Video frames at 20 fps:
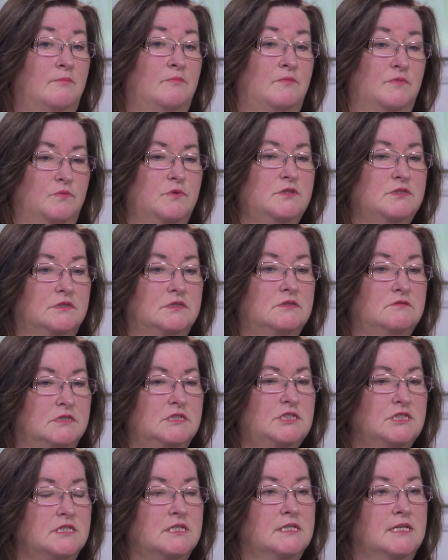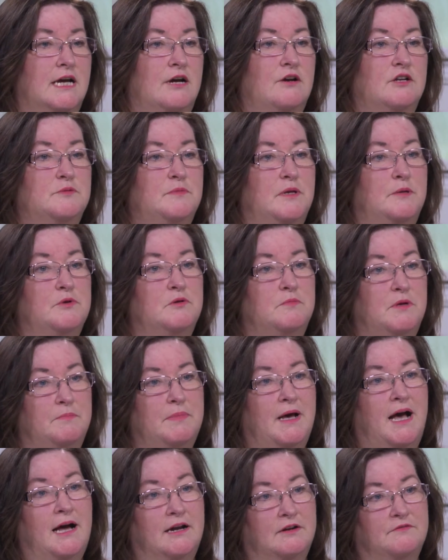we'd just encourage people to be
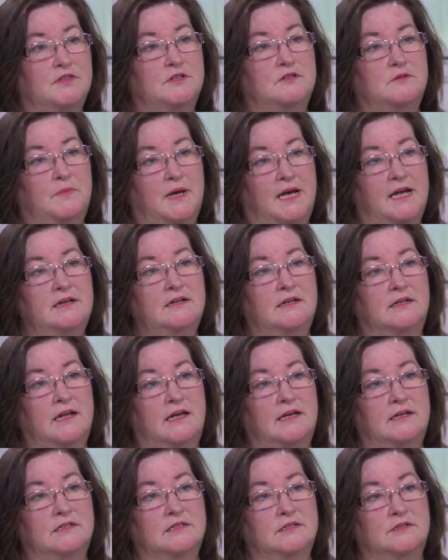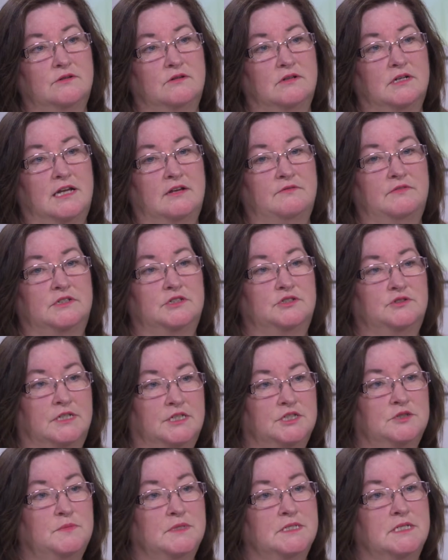part of the debate and to not have
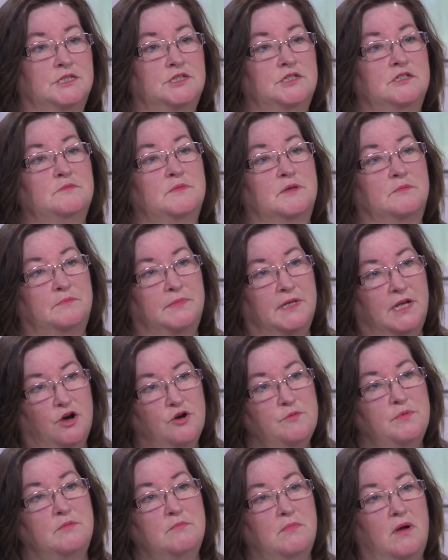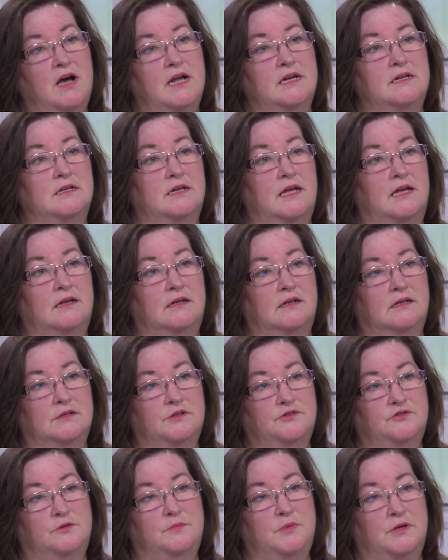entrenched positions, but be open-minded and
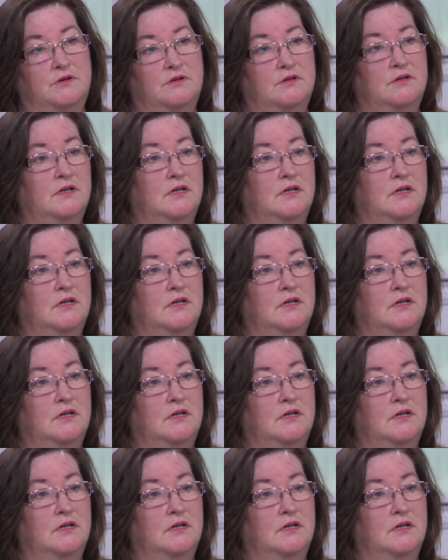contribute.